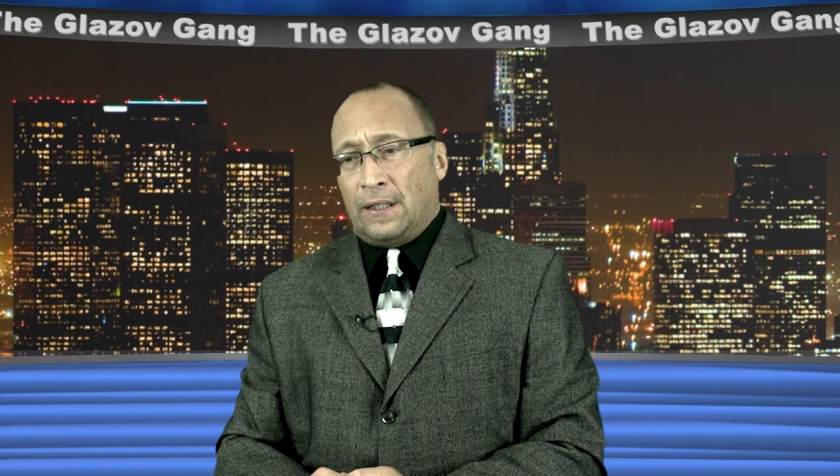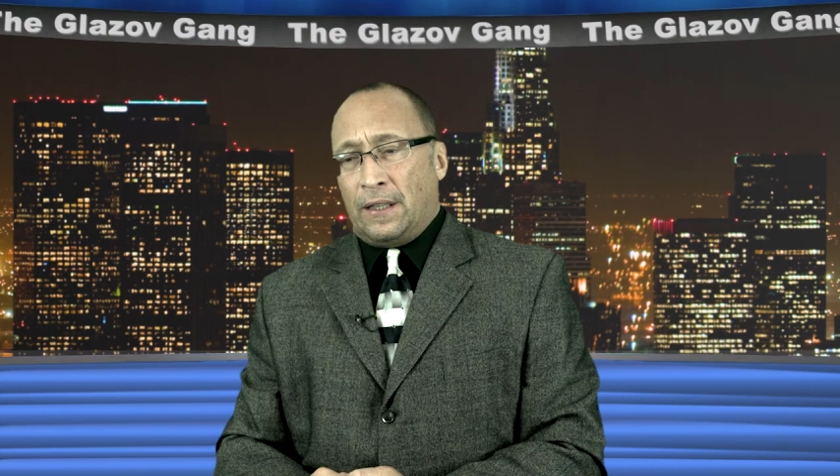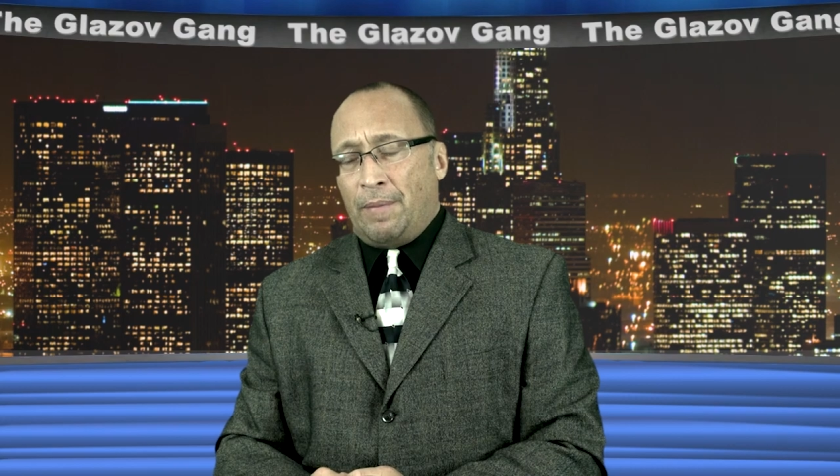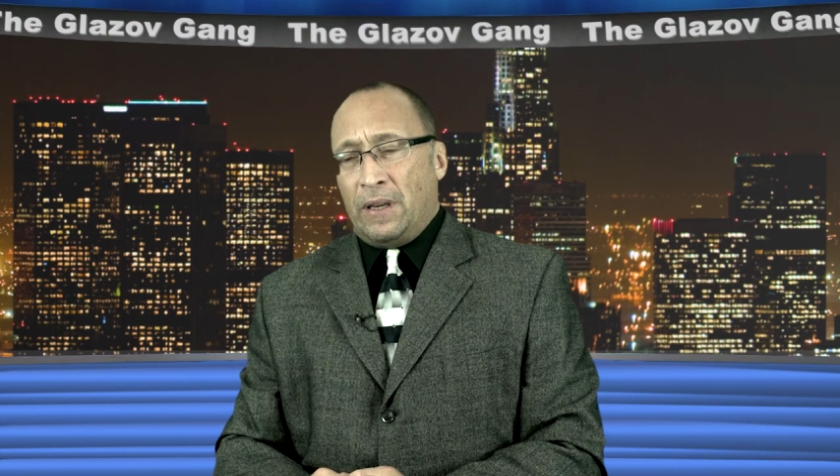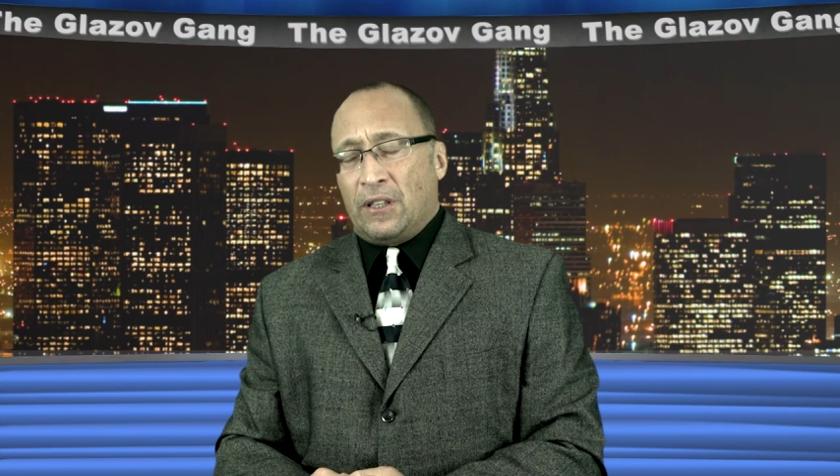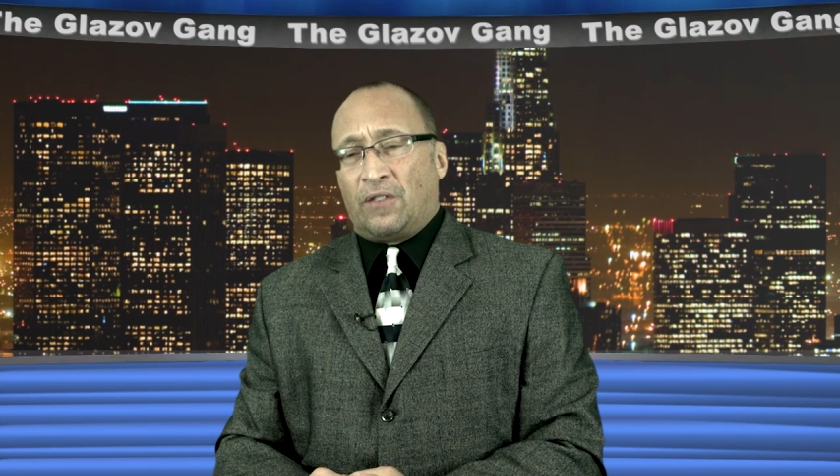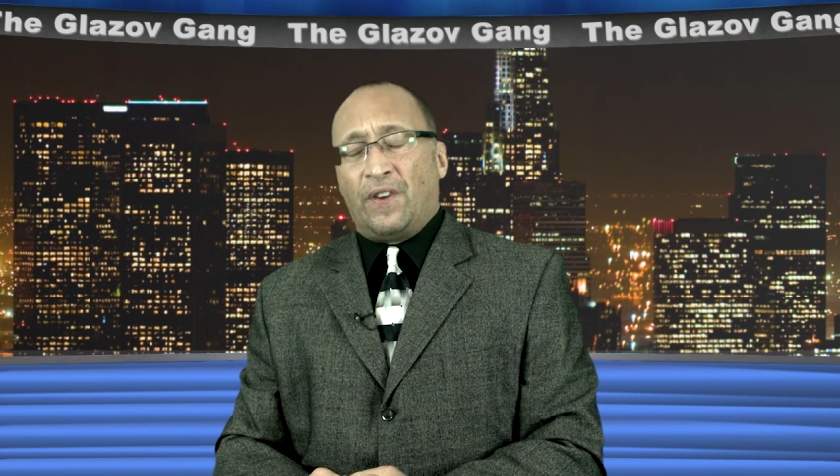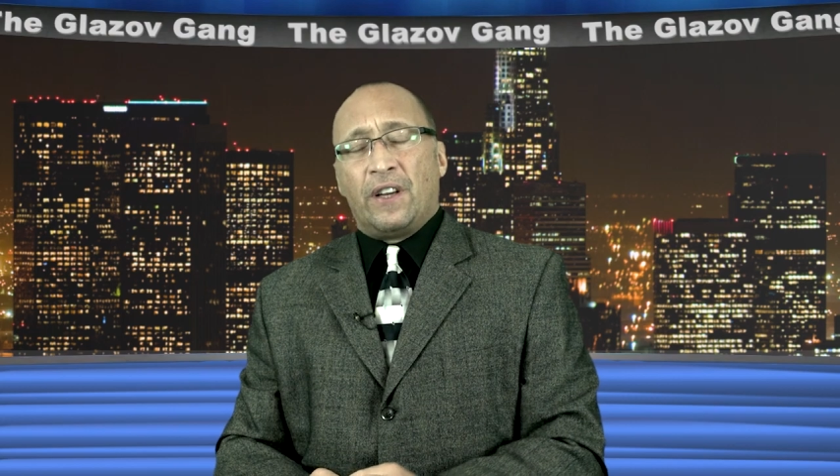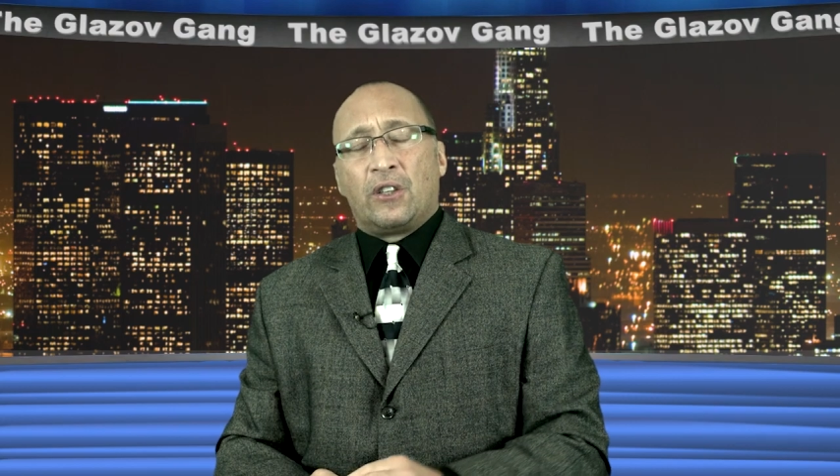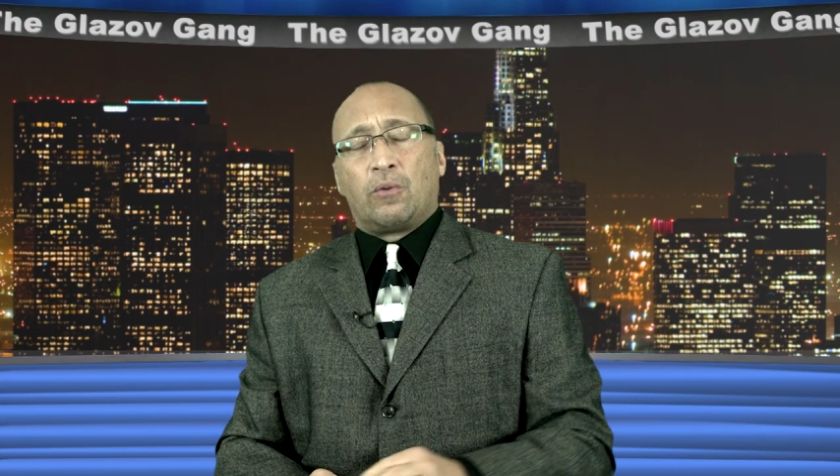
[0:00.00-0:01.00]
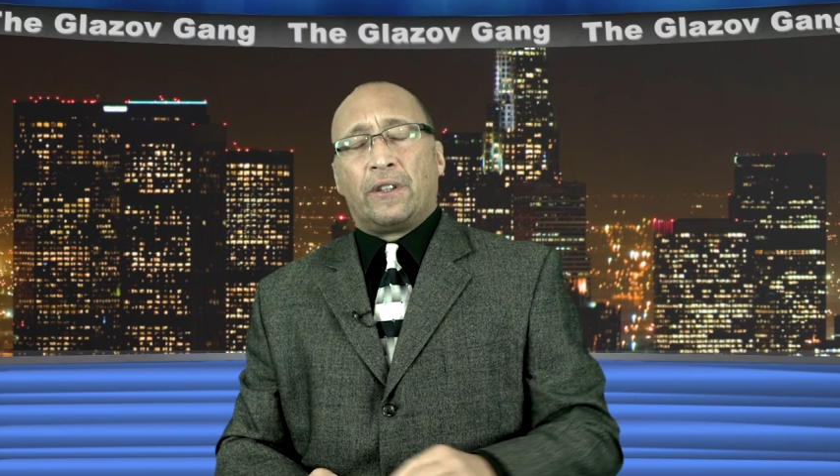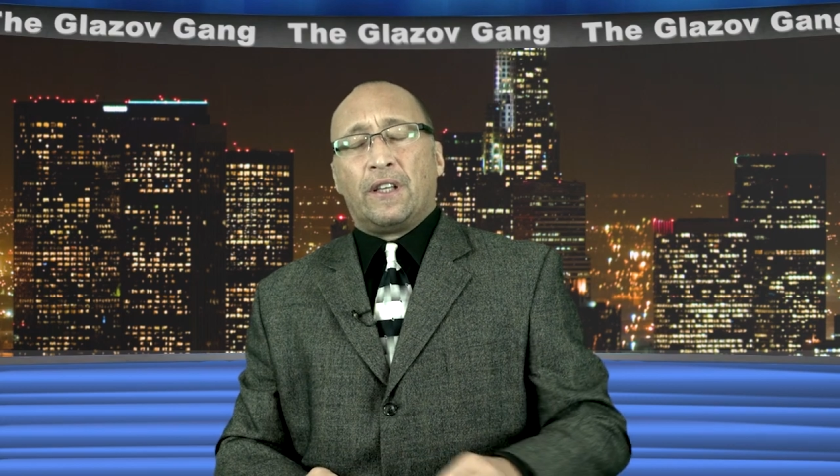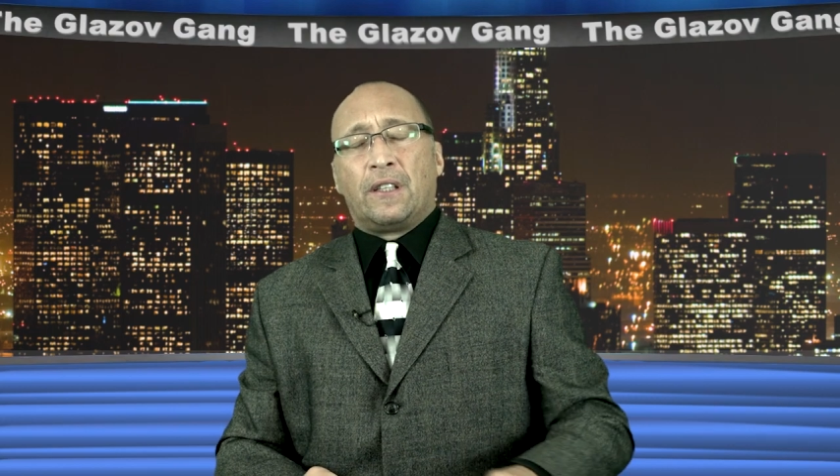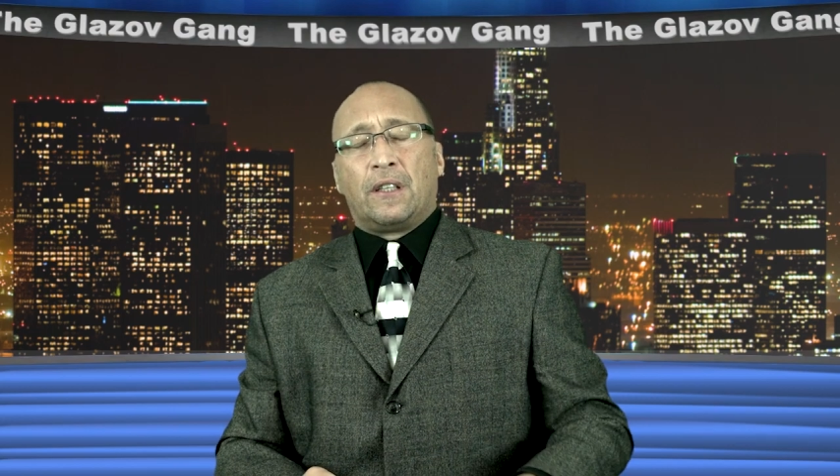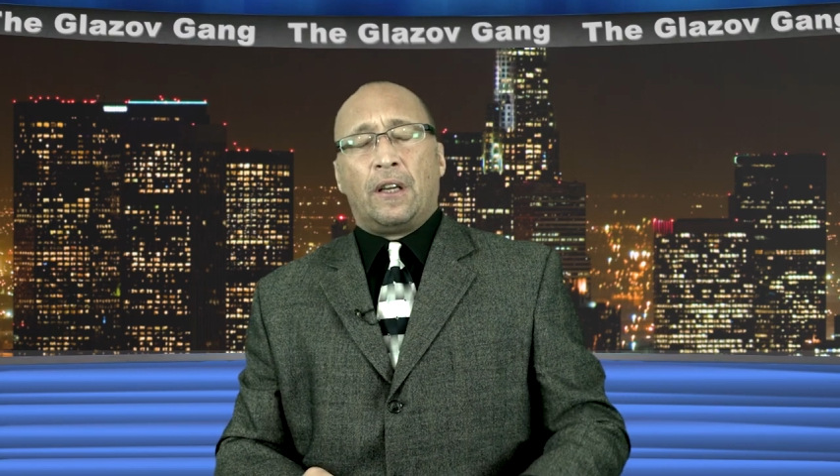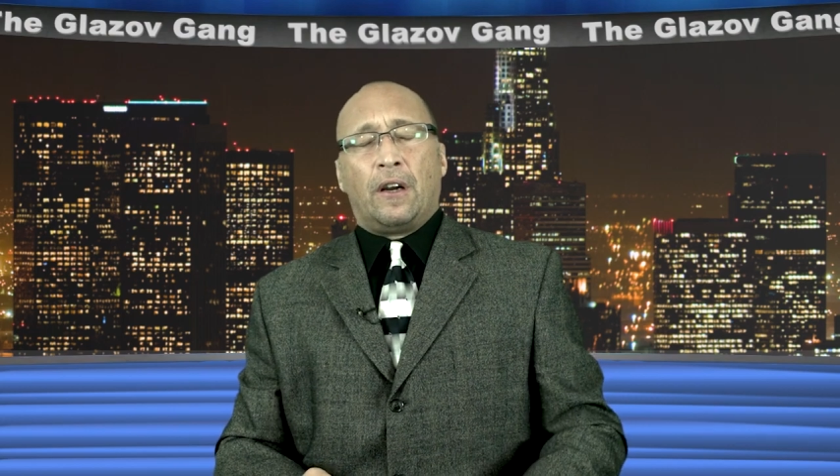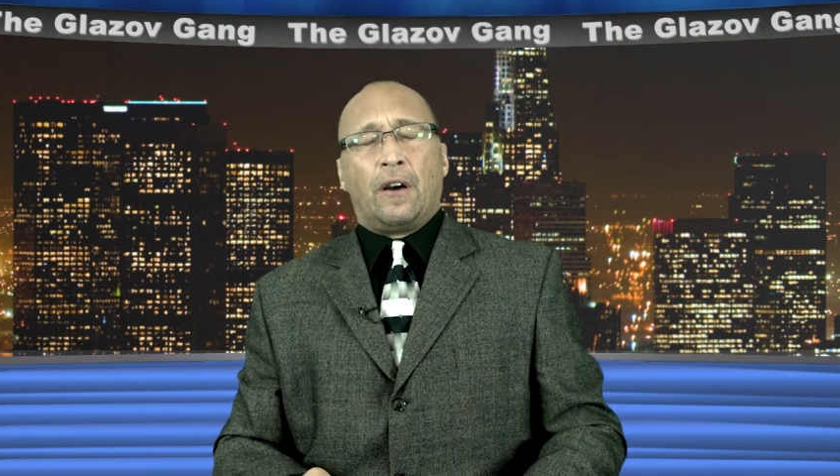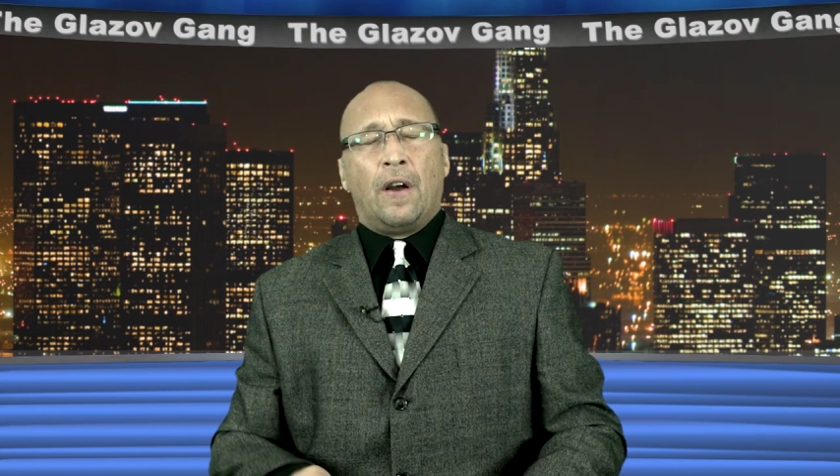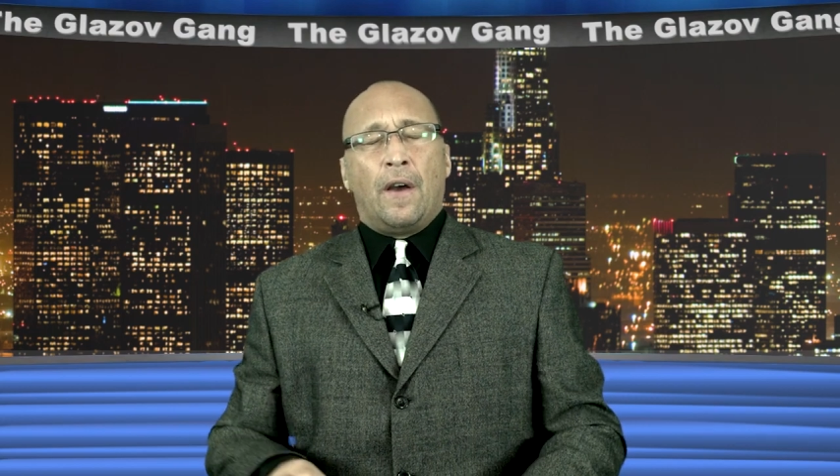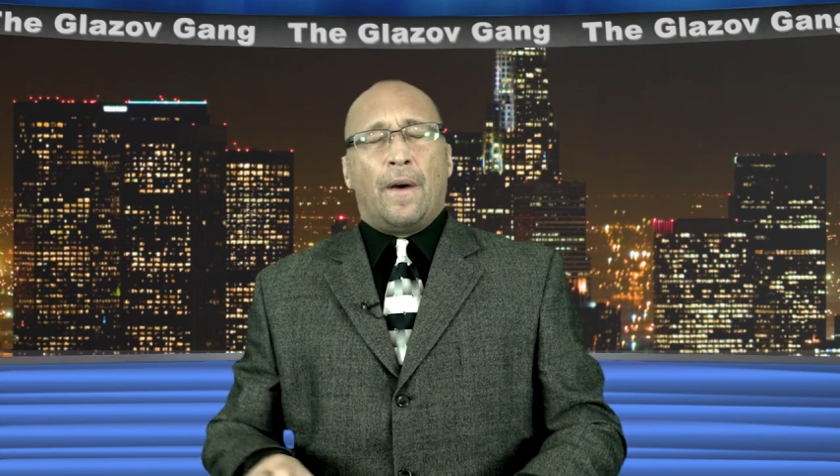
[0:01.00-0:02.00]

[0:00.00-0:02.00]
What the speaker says: Let me just finish with this here.